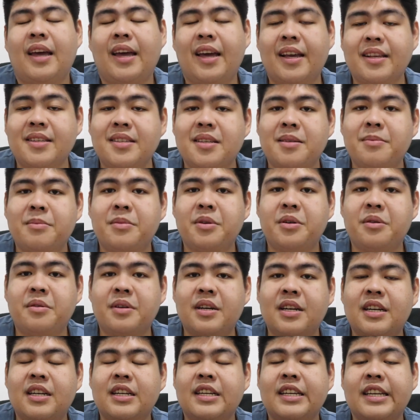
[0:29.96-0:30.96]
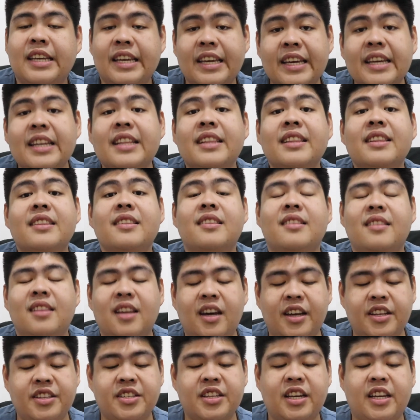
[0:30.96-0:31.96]
SMOA and
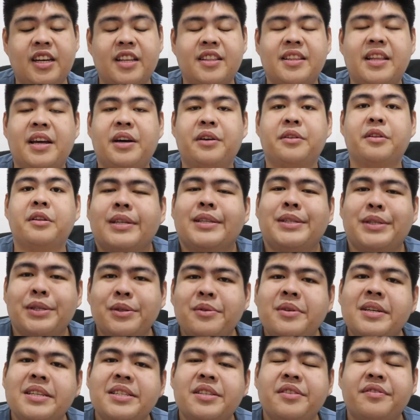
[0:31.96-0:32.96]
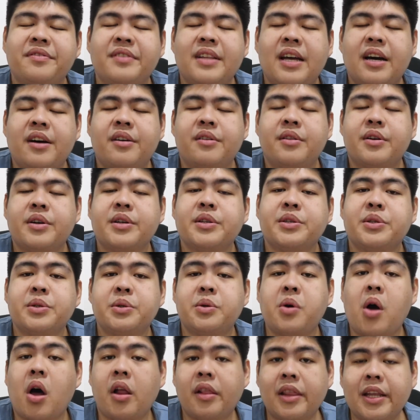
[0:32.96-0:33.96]
Lucky Chinatown. So as of now, there's
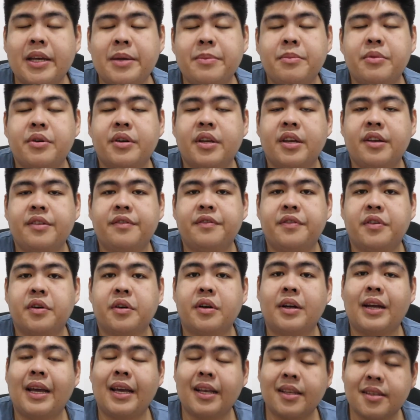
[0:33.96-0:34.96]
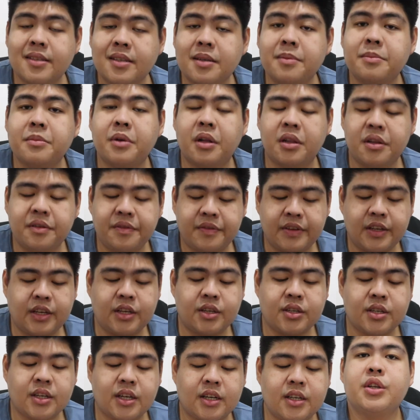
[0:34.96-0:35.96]
no online booking for SM Mall of
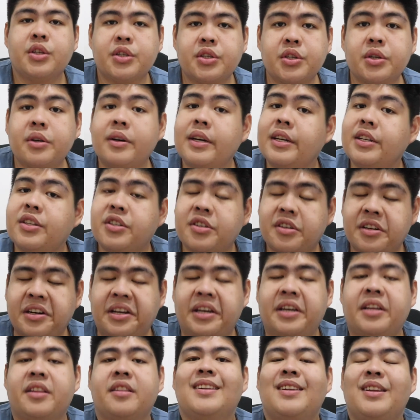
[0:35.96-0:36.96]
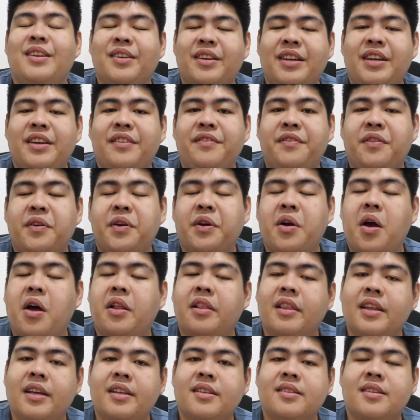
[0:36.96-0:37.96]
Asia. So I tried looking for
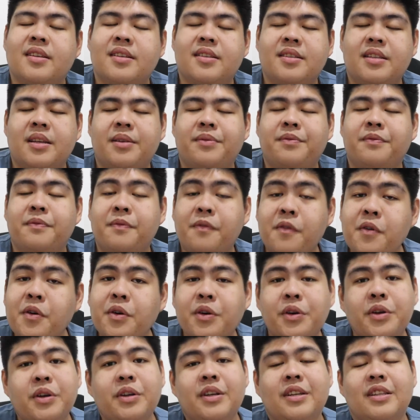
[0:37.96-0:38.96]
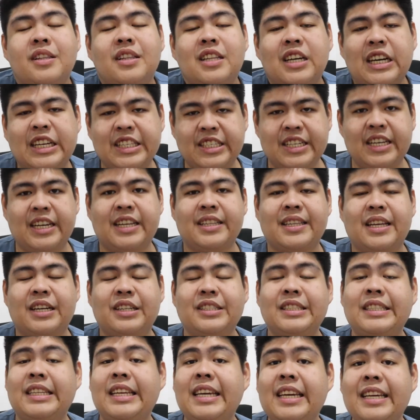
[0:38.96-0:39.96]
online system for Lucky
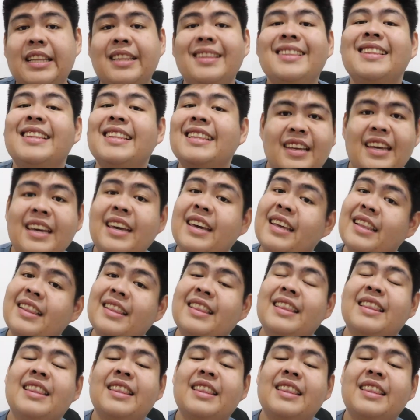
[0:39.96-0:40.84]
Chinatown. And